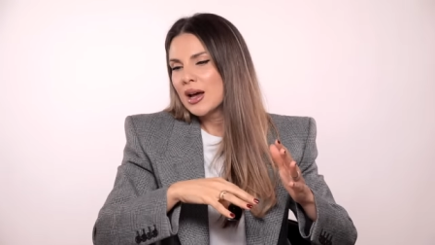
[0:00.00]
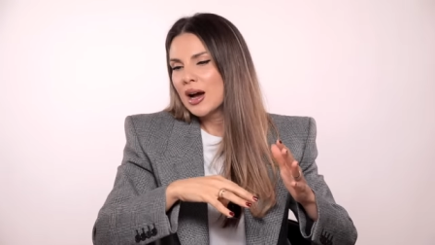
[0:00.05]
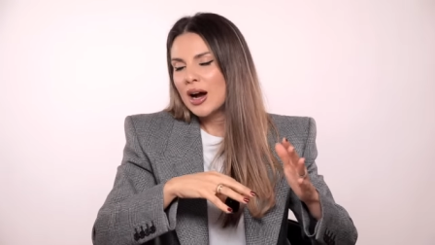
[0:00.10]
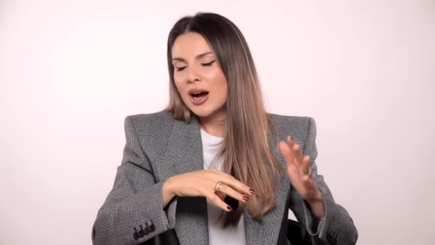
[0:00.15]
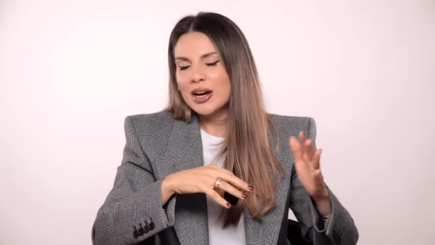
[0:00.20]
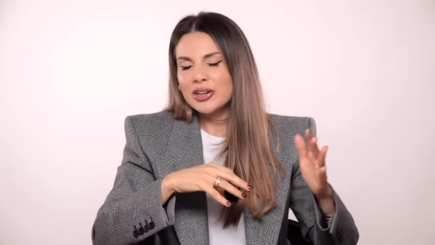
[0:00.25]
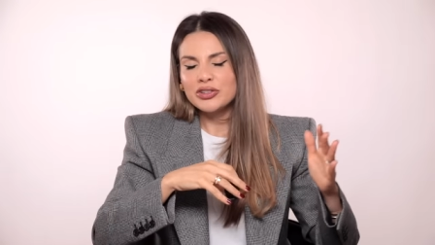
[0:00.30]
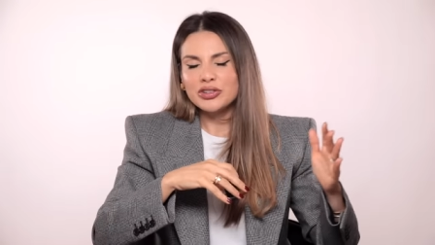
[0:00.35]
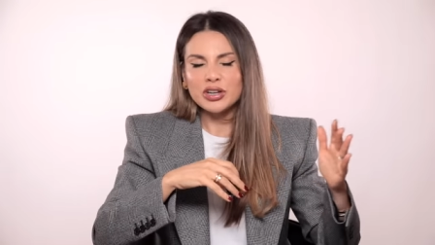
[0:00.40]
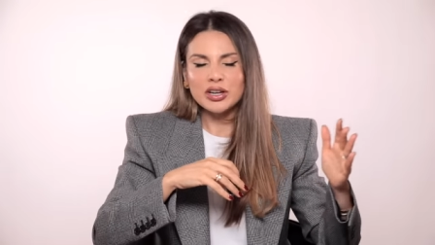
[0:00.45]

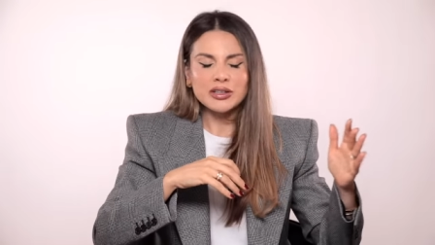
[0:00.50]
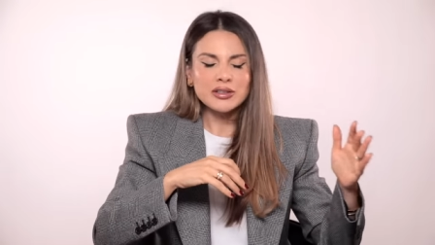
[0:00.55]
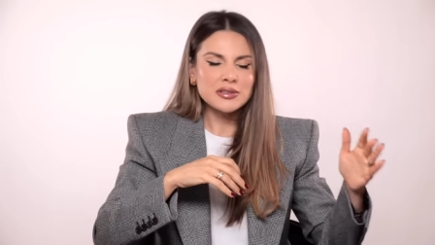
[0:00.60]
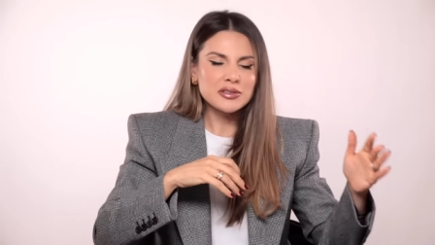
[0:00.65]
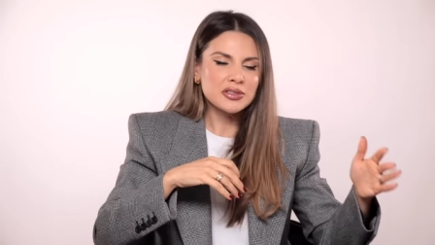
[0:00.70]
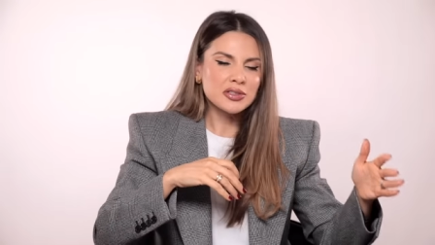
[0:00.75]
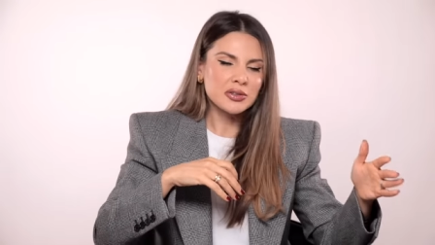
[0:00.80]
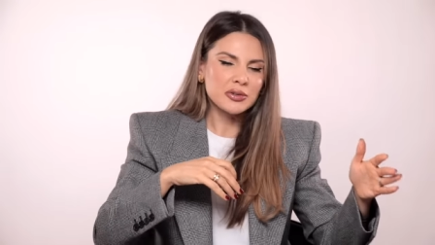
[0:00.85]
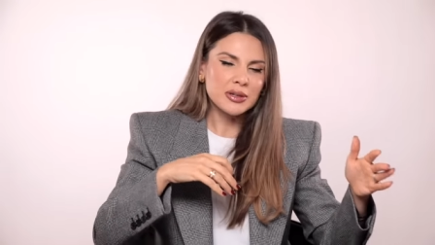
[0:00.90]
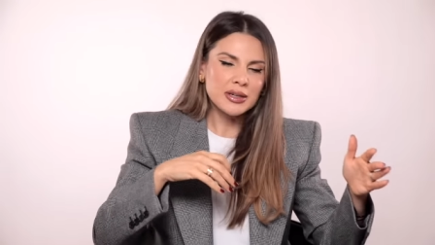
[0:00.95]

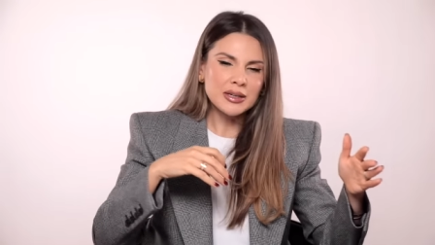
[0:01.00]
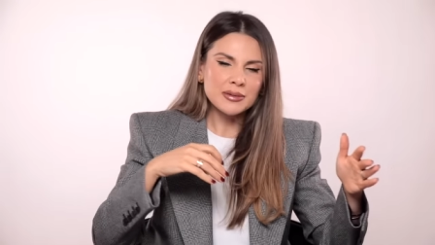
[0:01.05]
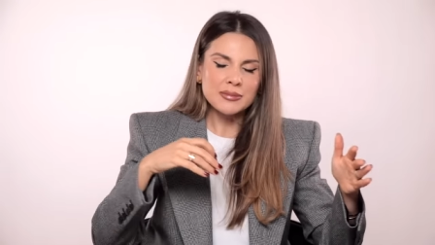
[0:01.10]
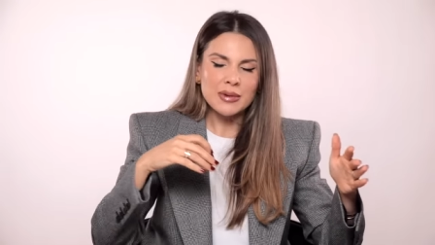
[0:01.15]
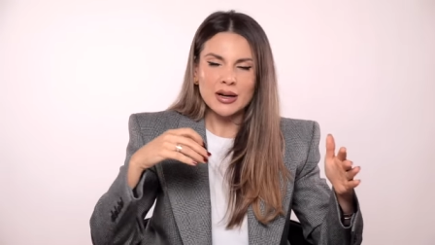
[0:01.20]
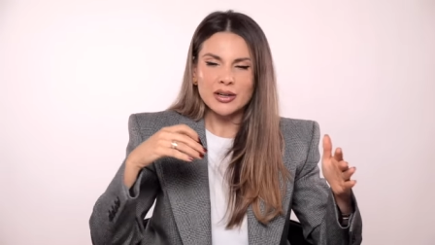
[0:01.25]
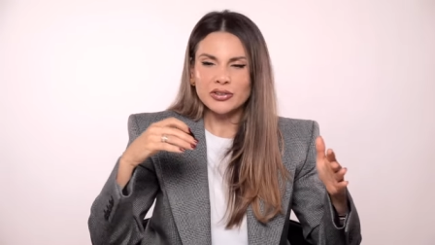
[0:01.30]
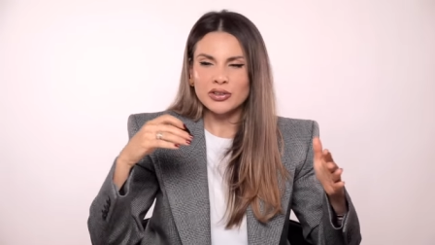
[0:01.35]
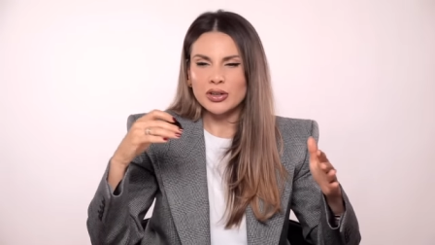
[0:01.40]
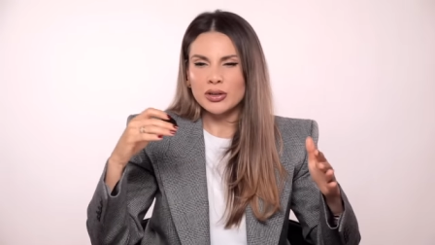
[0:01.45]
Eyeshadows, cream,
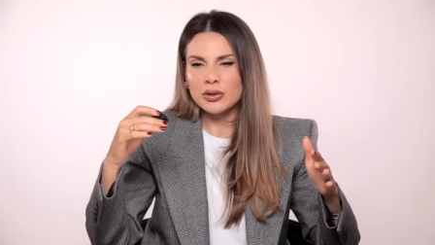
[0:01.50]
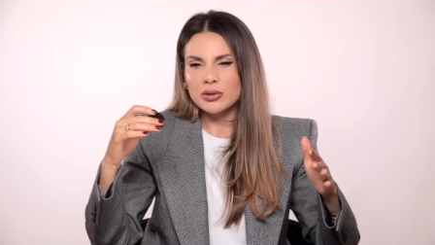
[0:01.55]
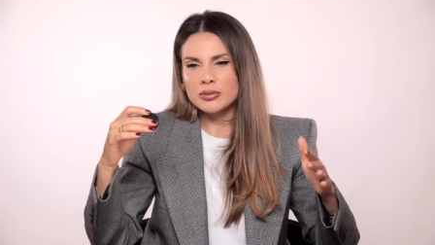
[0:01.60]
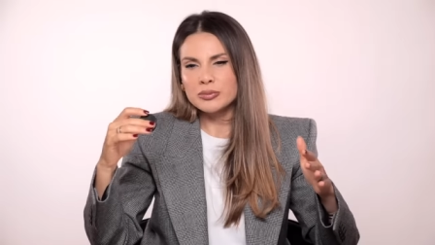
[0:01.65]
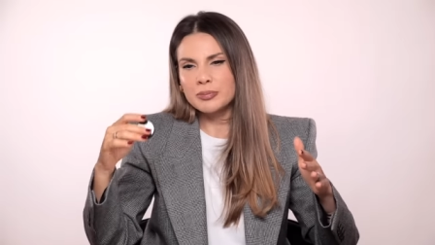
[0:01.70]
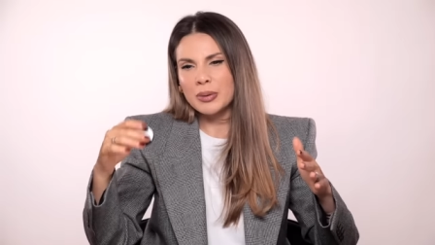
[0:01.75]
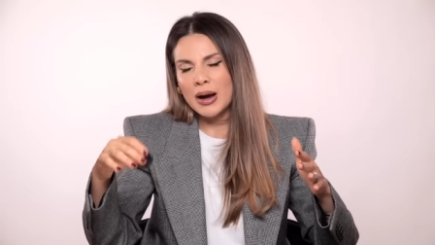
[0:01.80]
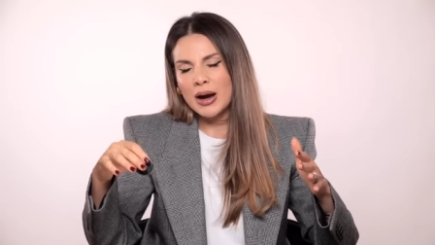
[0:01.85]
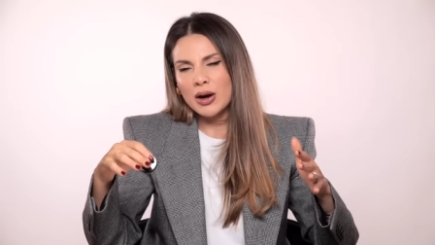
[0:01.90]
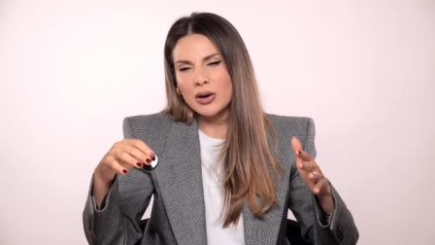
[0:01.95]

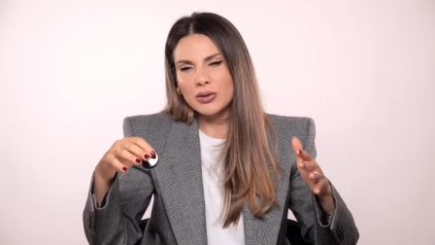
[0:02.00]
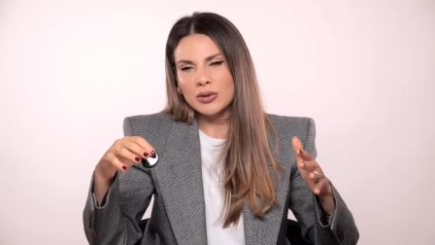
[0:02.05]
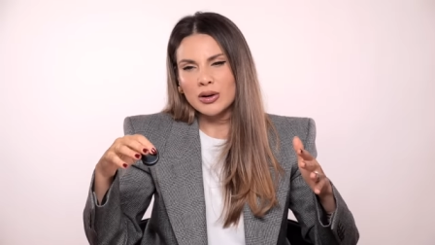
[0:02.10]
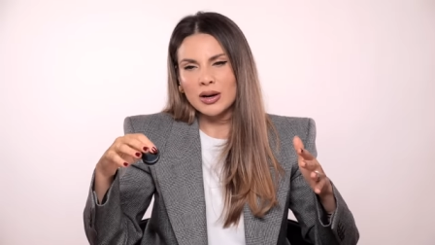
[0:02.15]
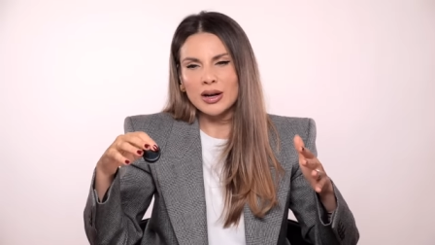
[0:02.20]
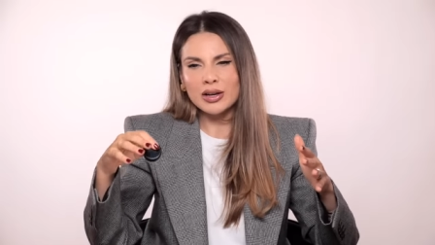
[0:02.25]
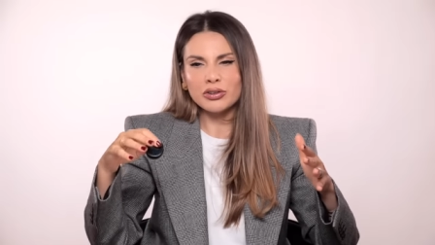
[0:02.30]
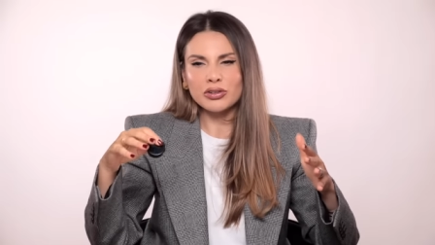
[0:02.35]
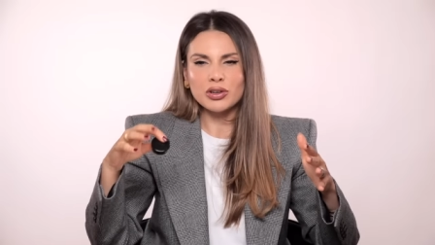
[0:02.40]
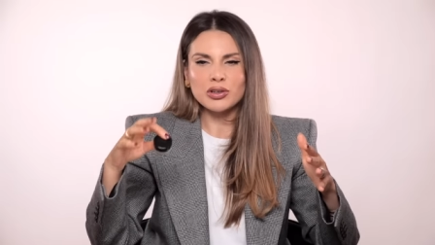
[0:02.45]
eyeshadow powder,
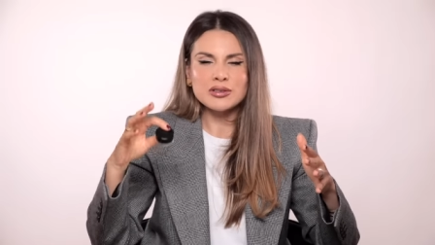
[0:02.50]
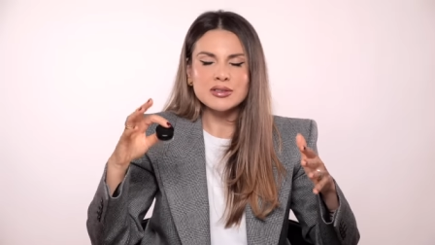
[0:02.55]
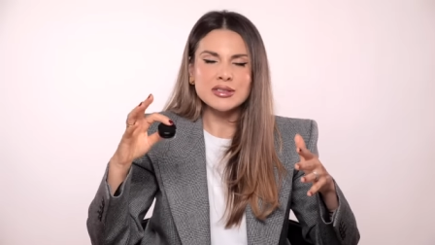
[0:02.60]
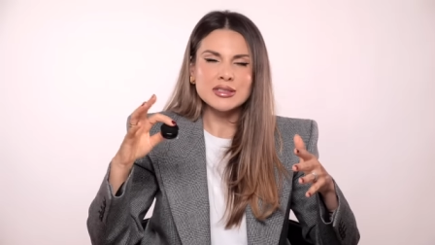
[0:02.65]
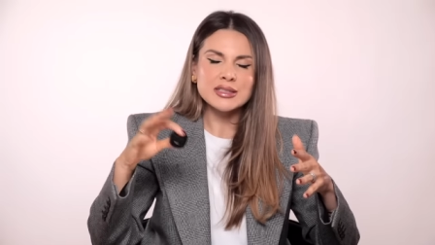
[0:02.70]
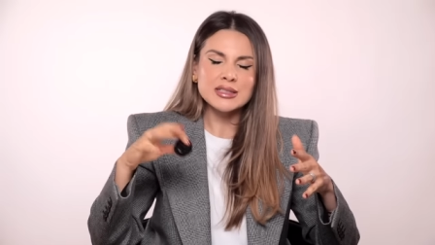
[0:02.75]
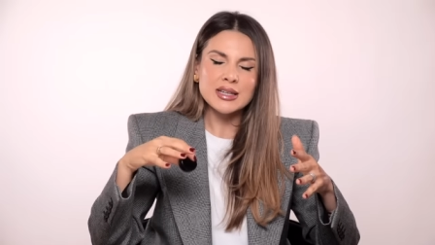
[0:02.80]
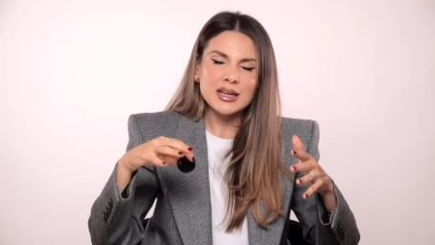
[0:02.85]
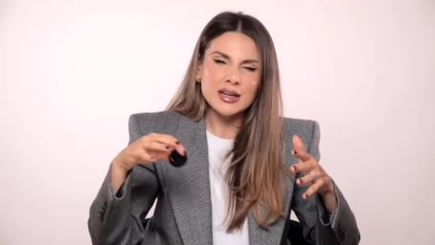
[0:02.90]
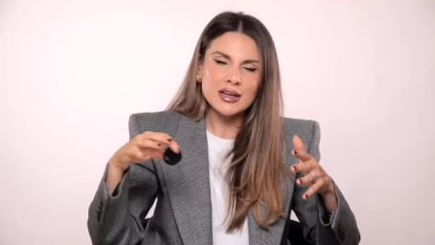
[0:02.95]
eyeshadow
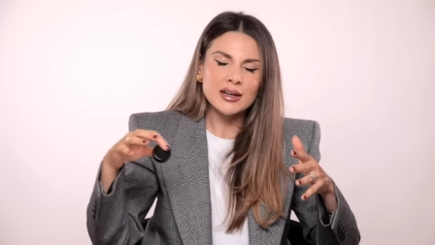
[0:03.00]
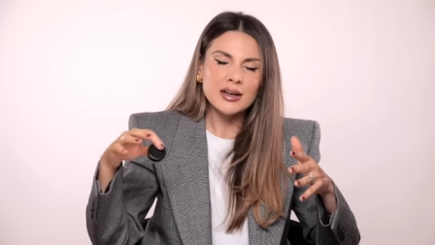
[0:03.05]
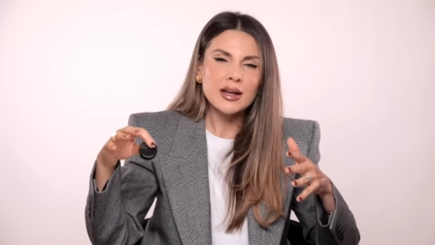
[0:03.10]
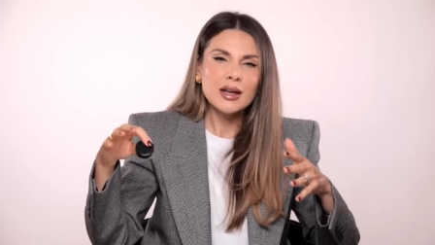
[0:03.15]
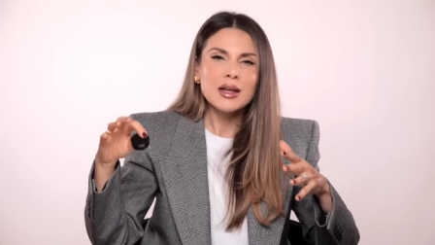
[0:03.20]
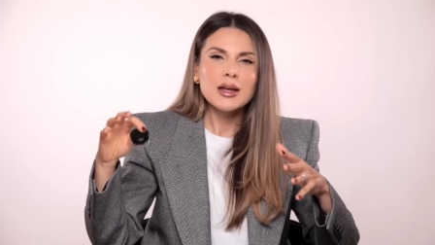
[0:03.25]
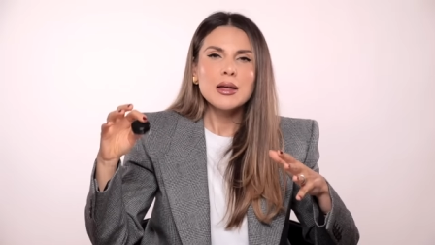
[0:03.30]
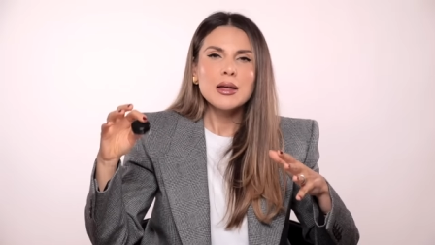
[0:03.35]
stick.